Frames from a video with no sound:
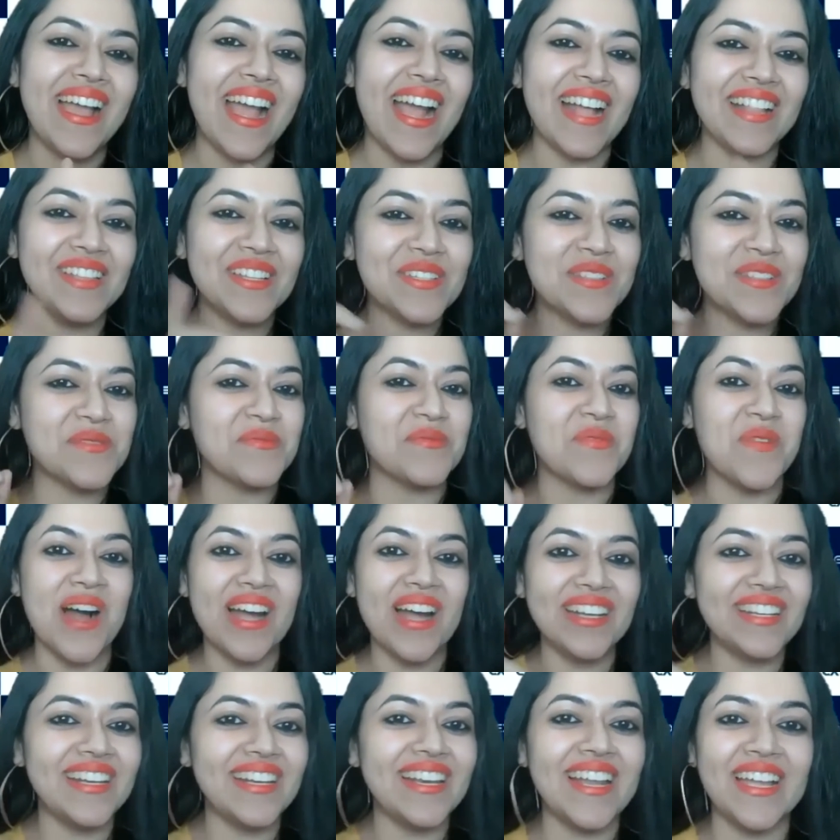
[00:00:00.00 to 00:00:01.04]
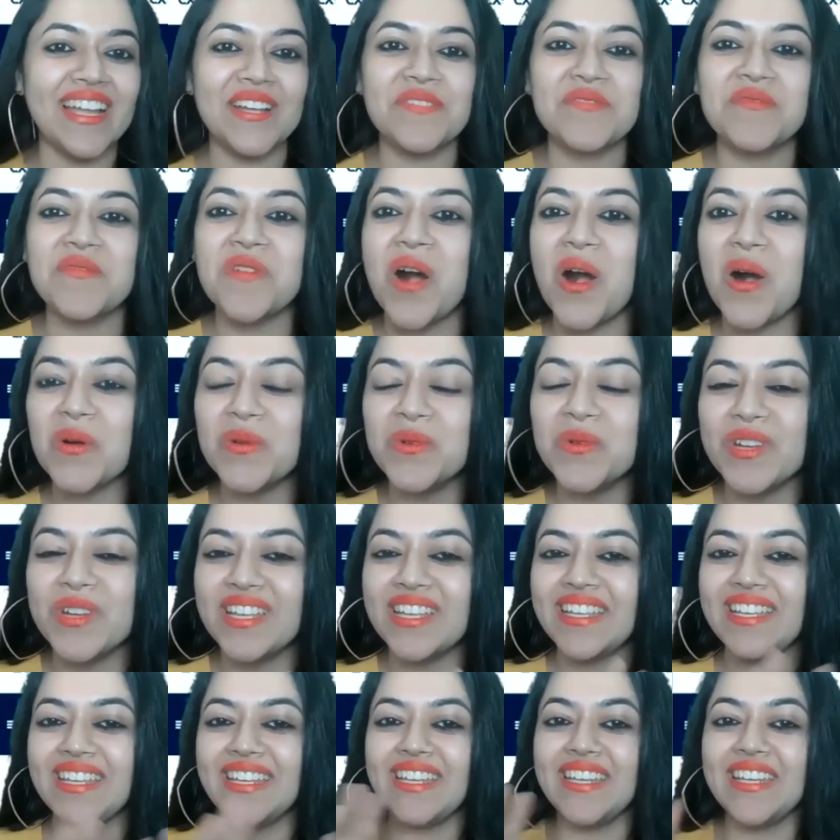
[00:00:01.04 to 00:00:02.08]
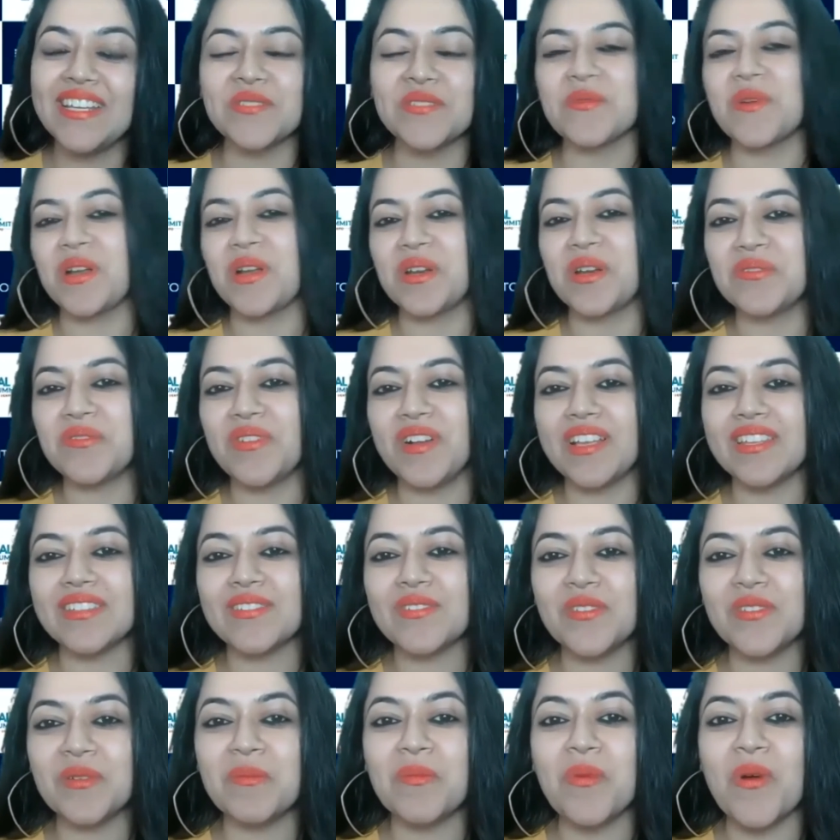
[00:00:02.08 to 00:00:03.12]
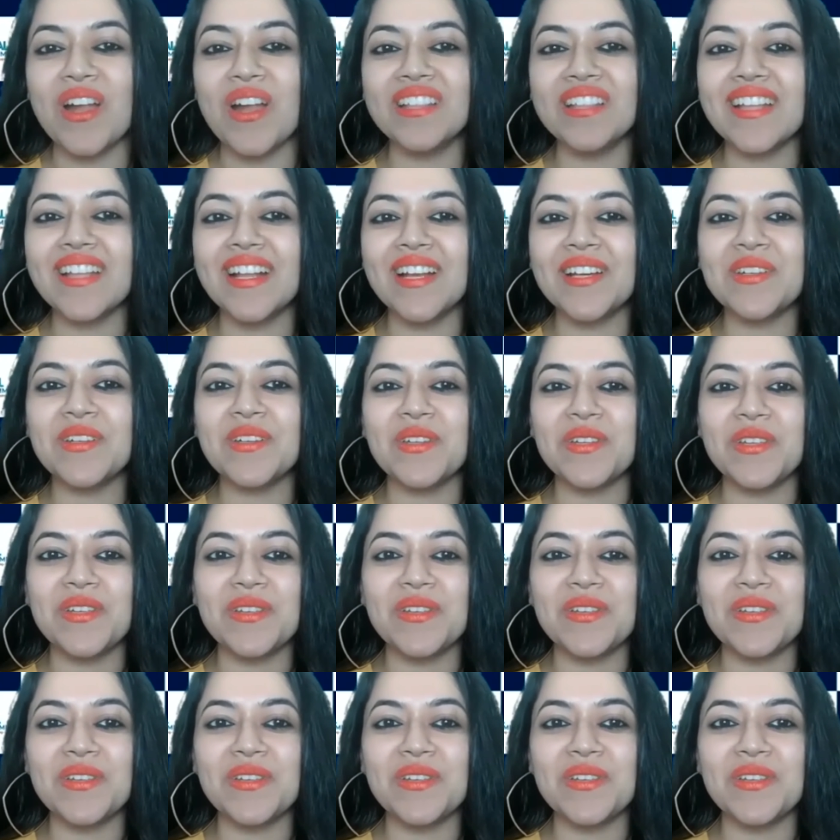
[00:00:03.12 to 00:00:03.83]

and this one line wowed each one of us to the point that